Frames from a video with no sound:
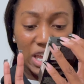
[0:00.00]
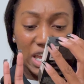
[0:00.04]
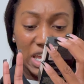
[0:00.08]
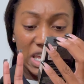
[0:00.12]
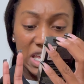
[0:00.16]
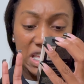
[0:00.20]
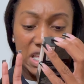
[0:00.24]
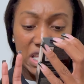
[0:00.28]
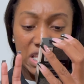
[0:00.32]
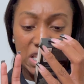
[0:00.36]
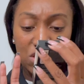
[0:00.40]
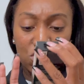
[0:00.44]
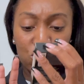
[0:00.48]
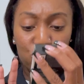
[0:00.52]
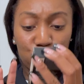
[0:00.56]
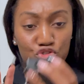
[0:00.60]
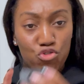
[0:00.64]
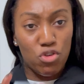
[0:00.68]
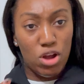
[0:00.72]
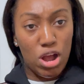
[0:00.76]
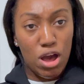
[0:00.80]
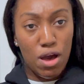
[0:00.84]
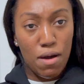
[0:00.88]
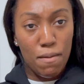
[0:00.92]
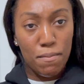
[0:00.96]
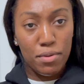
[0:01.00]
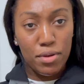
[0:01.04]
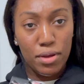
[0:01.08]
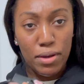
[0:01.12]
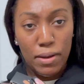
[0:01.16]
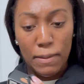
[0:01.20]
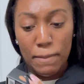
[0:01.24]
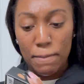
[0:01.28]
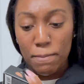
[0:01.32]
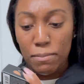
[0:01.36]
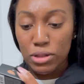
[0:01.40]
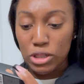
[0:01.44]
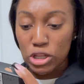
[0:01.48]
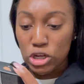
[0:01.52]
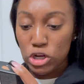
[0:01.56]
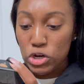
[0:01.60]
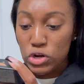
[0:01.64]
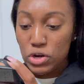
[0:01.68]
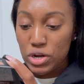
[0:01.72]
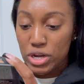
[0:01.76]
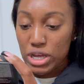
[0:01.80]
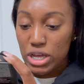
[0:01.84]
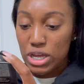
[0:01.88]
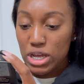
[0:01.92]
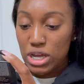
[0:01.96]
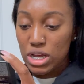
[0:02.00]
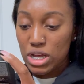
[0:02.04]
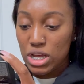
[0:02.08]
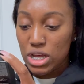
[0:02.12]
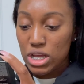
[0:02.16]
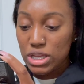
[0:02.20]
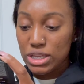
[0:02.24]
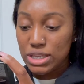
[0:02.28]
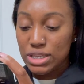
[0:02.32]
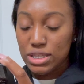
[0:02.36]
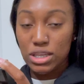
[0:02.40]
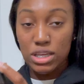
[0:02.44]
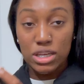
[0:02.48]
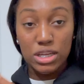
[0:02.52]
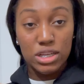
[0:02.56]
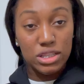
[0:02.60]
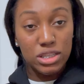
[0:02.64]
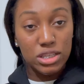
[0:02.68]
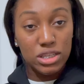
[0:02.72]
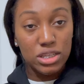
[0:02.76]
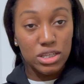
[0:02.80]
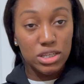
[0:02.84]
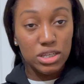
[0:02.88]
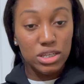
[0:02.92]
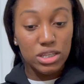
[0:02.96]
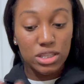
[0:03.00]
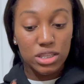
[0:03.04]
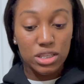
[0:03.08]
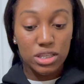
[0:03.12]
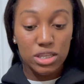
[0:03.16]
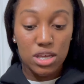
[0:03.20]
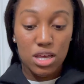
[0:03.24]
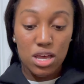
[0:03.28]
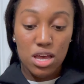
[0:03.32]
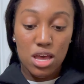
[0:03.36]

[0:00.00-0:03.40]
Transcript: Eaze Drop Blurring Skin Tint.